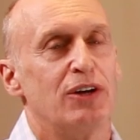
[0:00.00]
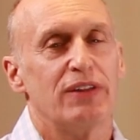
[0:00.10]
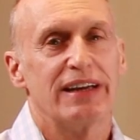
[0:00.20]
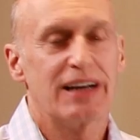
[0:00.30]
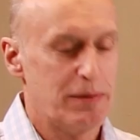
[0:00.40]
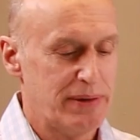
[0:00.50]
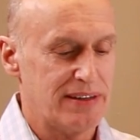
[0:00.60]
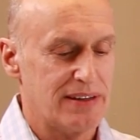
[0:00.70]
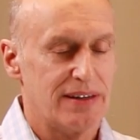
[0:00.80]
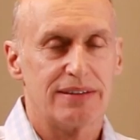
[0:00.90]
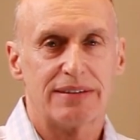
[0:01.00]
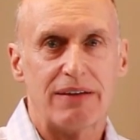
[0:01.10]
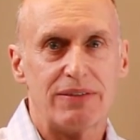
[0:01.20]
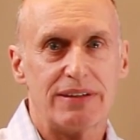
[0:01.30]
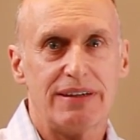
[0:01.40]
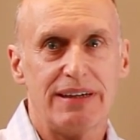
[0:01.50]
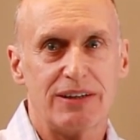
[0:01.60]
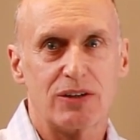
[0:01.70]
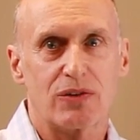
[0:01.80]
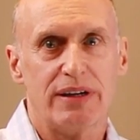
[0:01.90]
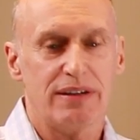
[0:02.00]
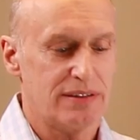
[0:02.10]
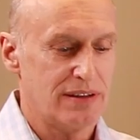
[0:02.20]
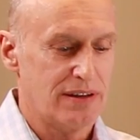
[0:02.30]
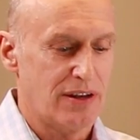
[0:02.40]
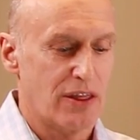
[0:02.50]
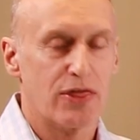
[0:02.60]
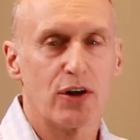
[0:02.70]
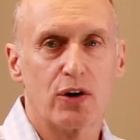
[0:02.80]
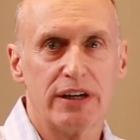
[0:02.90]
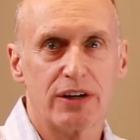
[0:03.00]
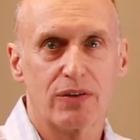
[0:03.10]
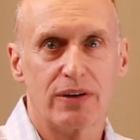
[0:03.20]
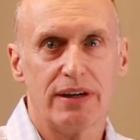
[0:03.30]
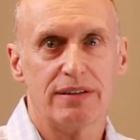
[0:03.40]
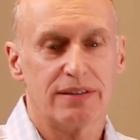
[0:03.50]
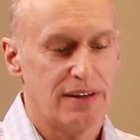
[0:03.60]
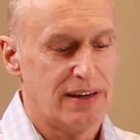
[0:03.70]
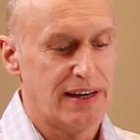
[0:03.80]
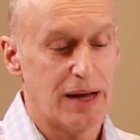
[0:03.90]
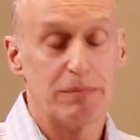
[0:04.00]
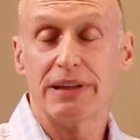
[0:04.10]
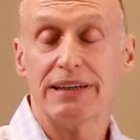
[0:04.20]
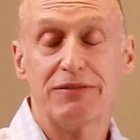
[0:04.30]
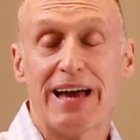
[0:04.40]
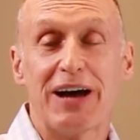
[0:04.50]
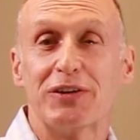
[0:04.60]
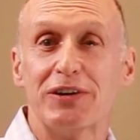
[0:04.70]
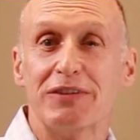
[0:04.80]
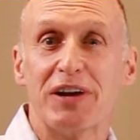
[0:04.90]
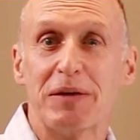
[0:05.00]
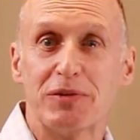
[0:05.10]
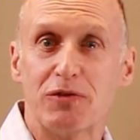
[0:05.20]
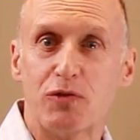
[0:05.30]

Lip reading: They come in 17 degrees, 30 degrees, and I believe now they're even up to